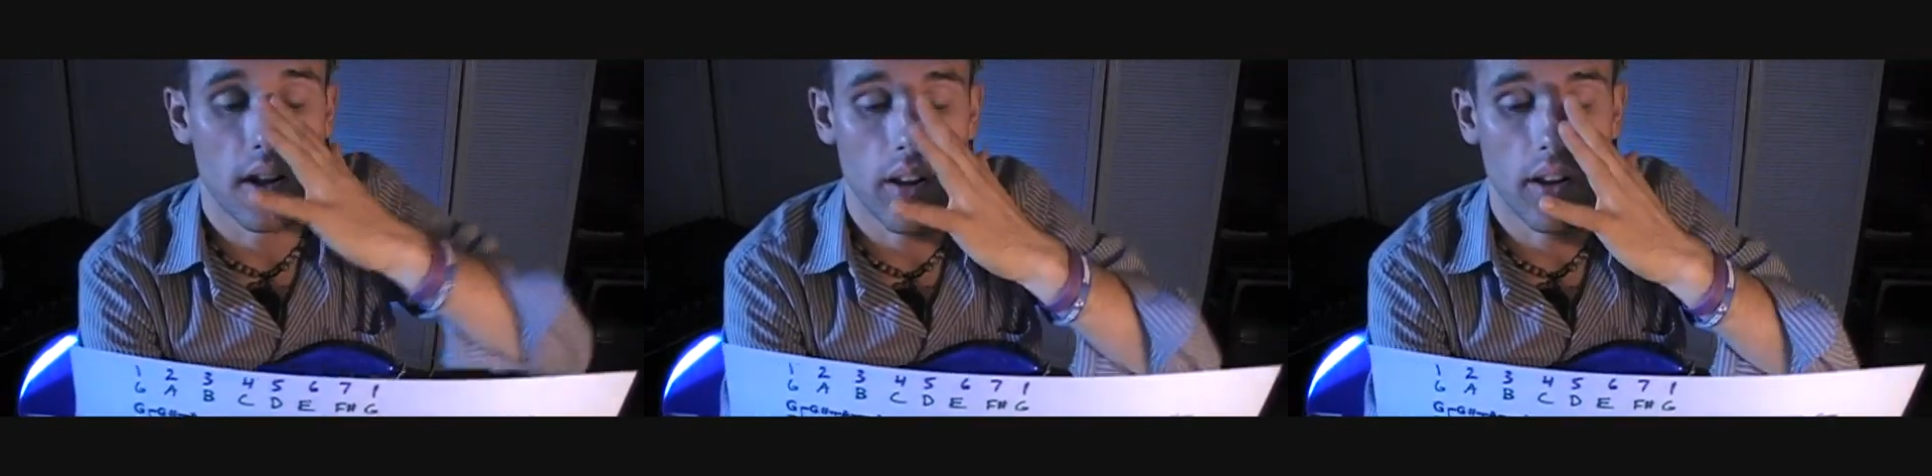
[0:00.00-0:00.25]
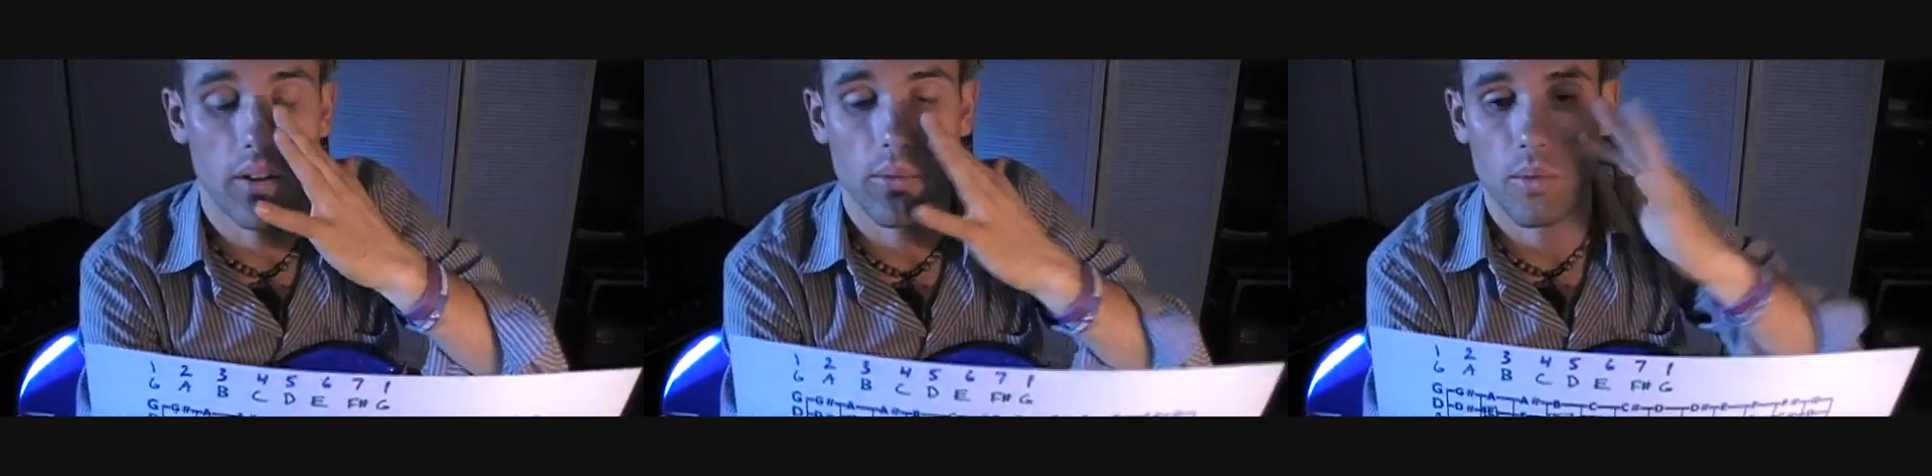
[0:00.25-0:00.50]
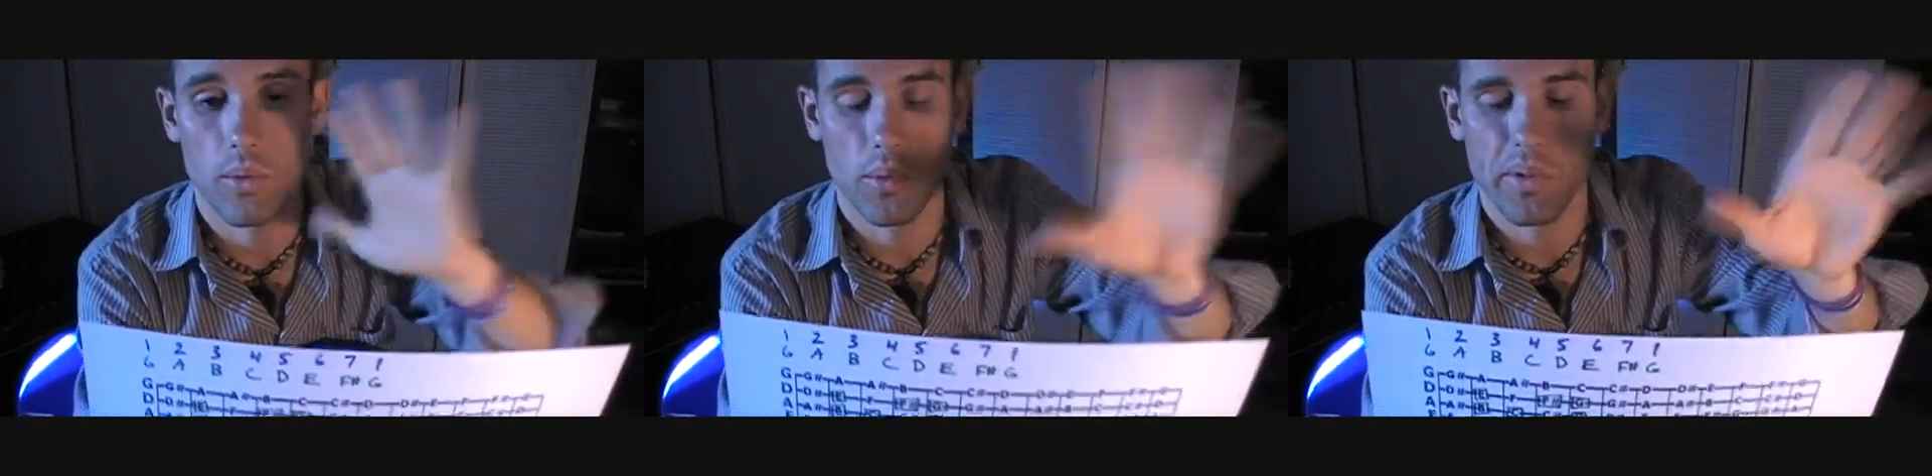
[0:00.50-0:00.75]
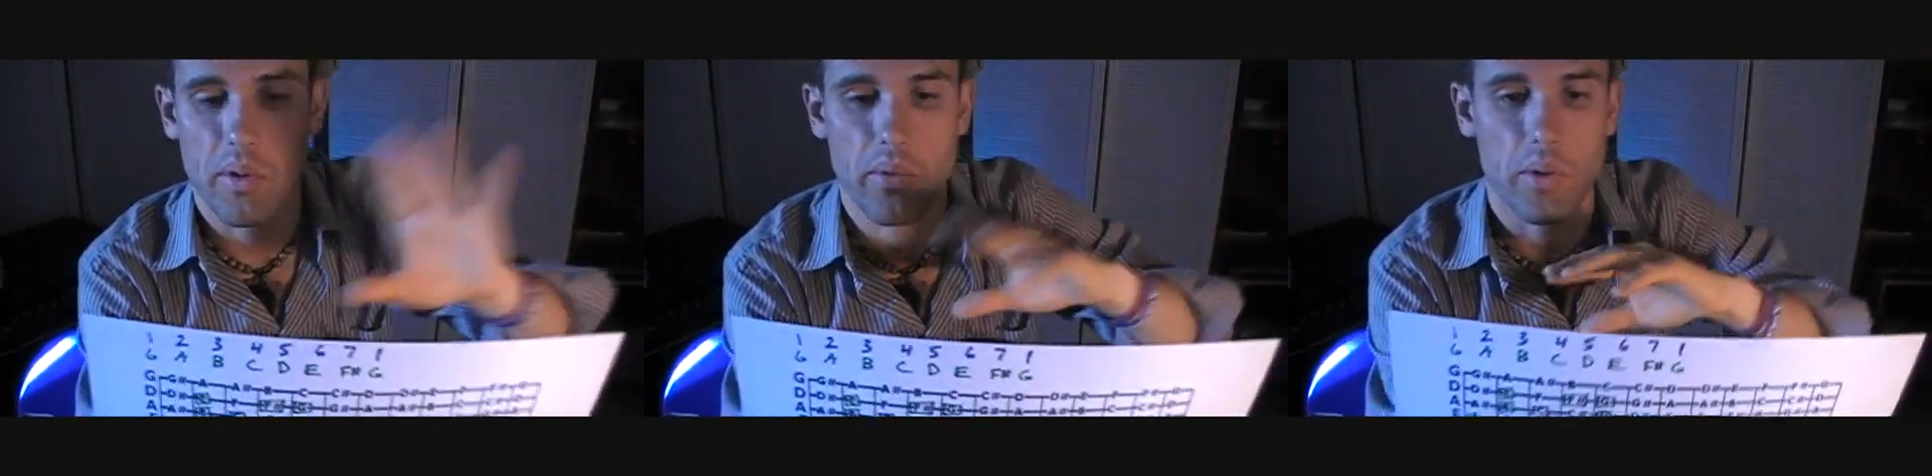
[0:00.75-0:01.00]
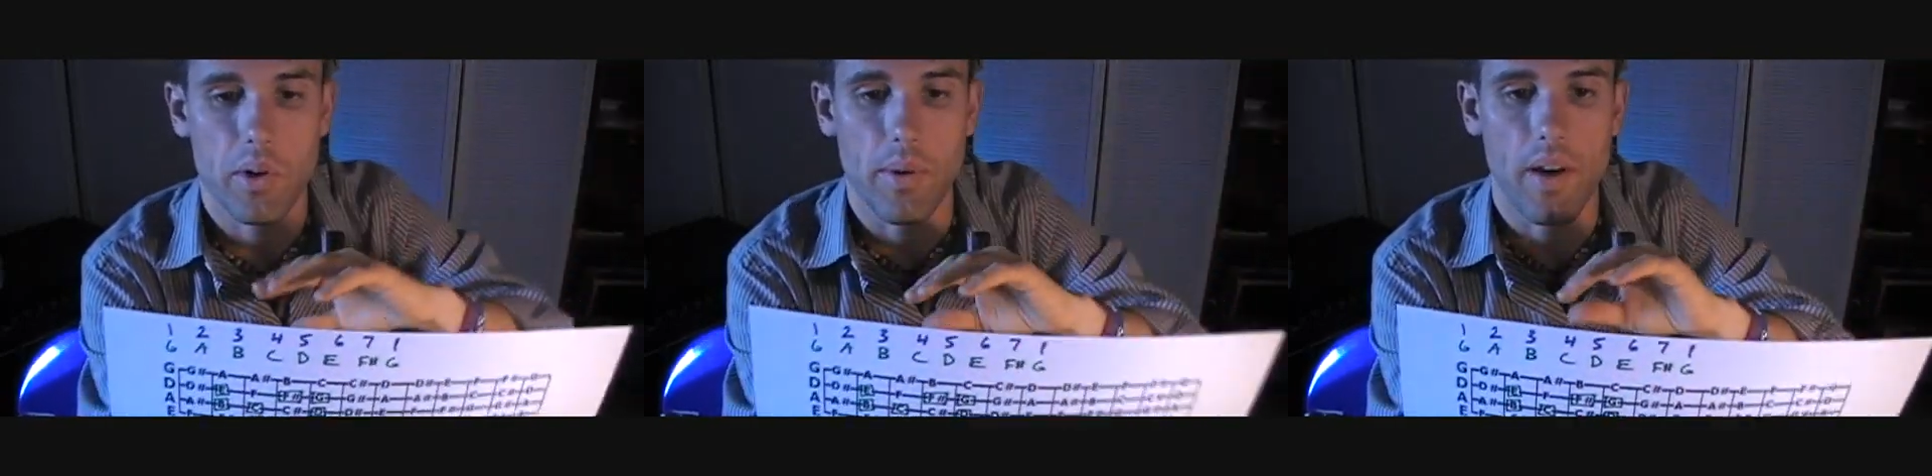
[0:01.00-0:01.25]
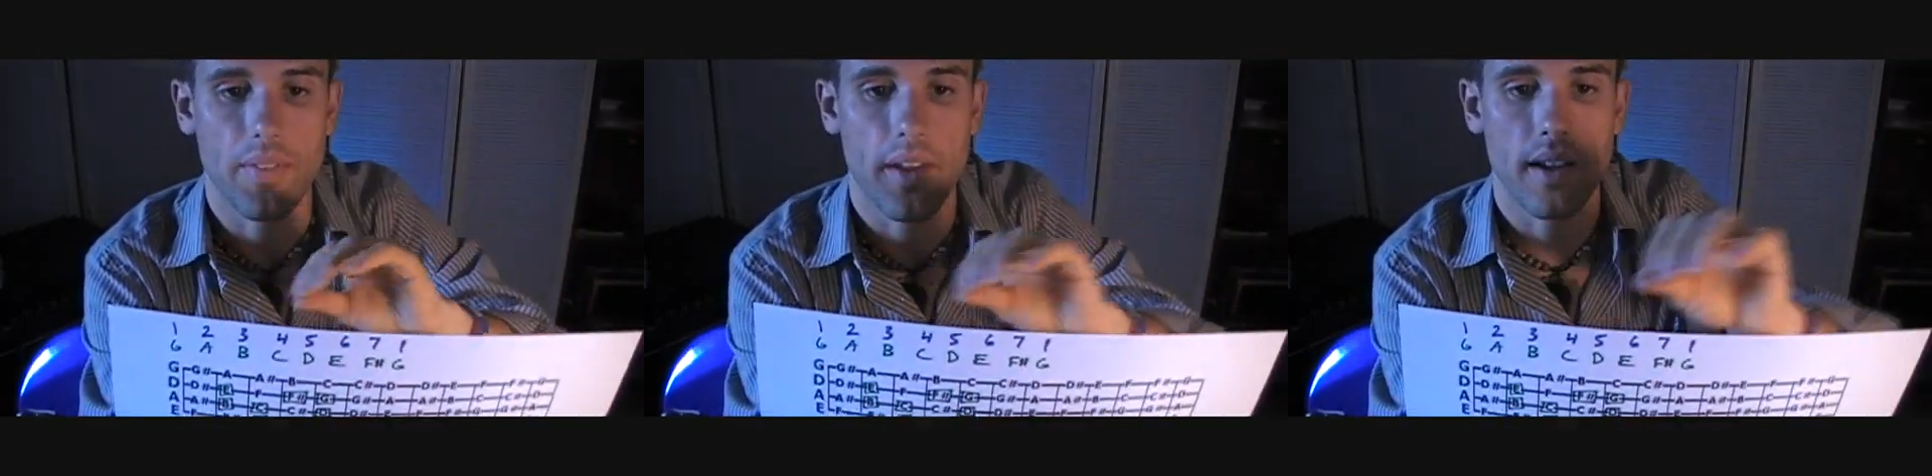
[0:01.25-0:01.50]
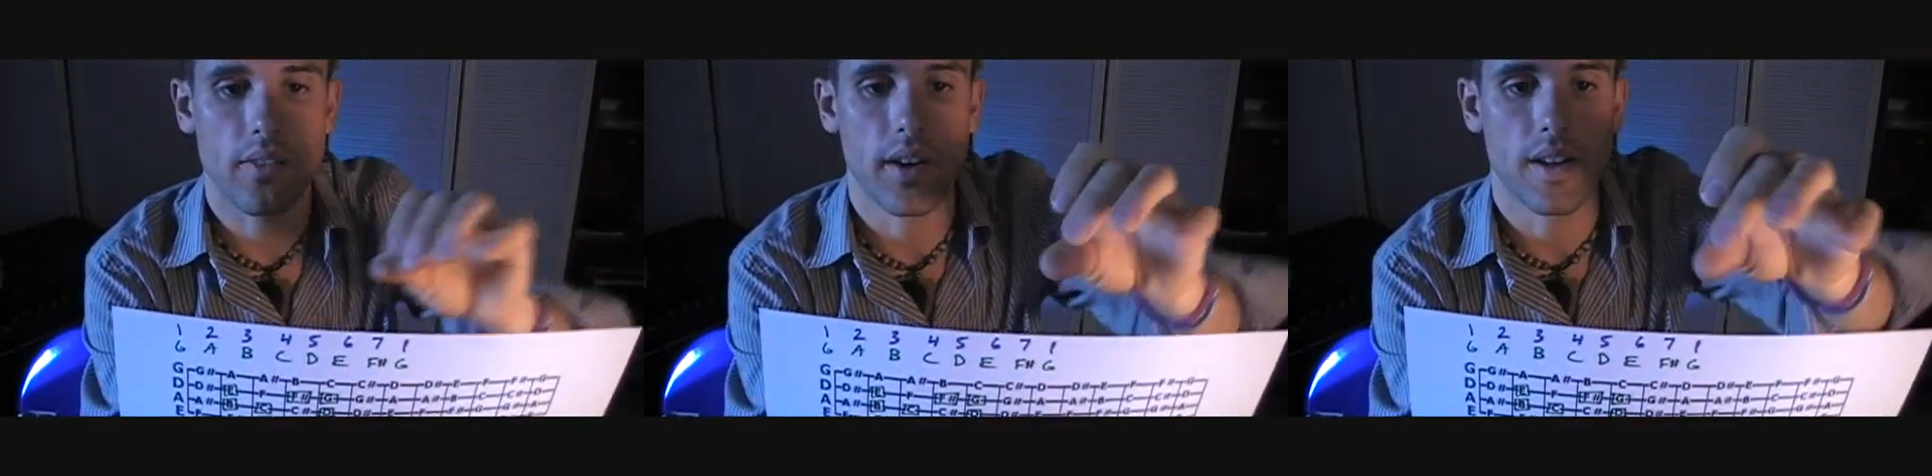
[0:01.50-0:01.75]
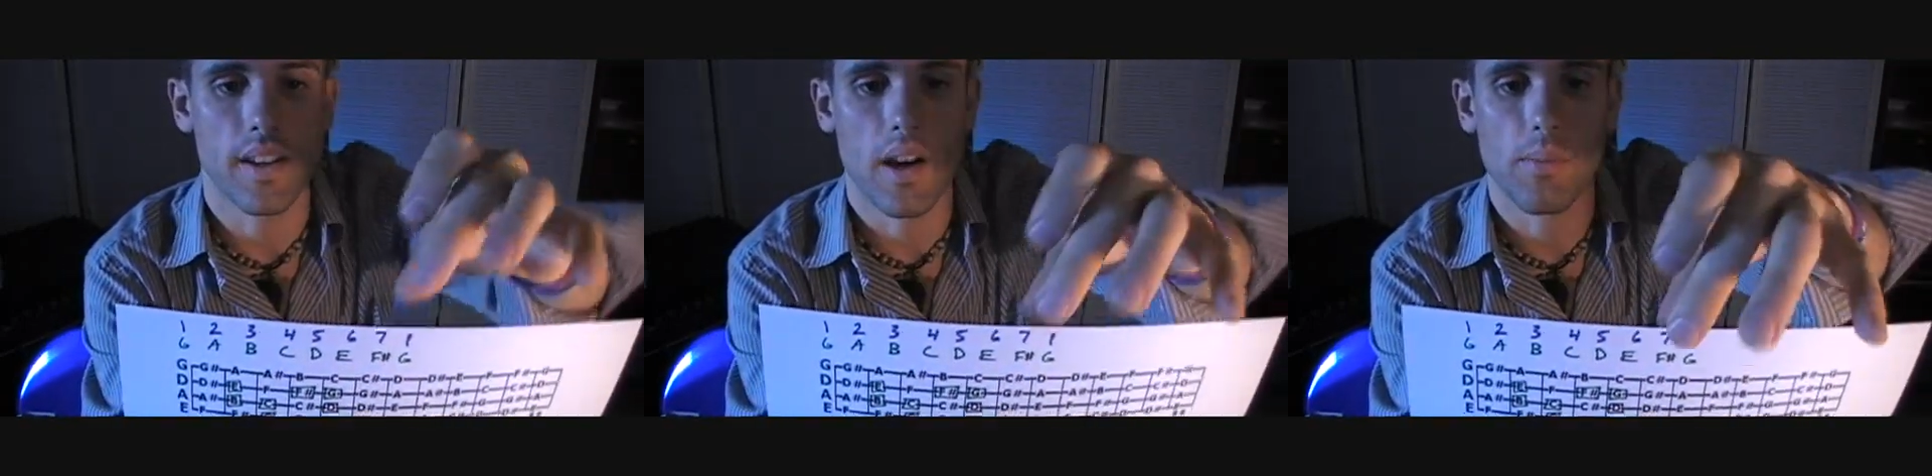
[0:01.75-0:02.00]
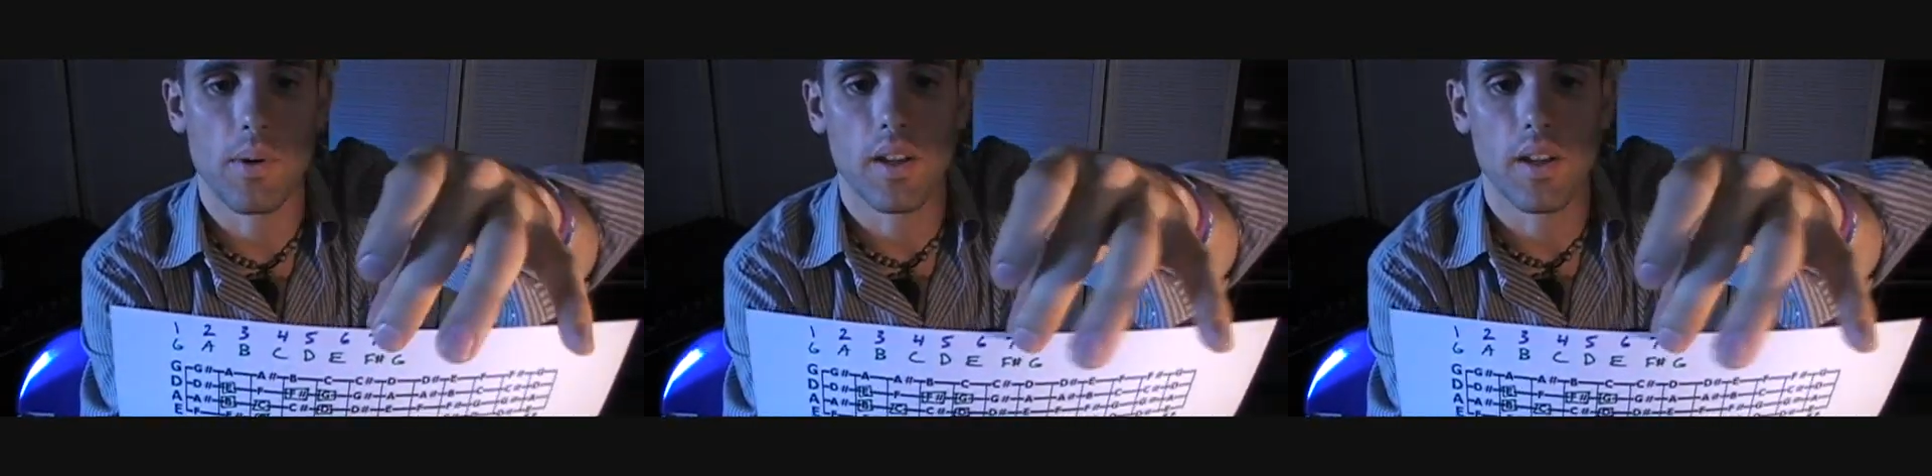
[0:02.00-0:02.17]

We won't worry about that right now,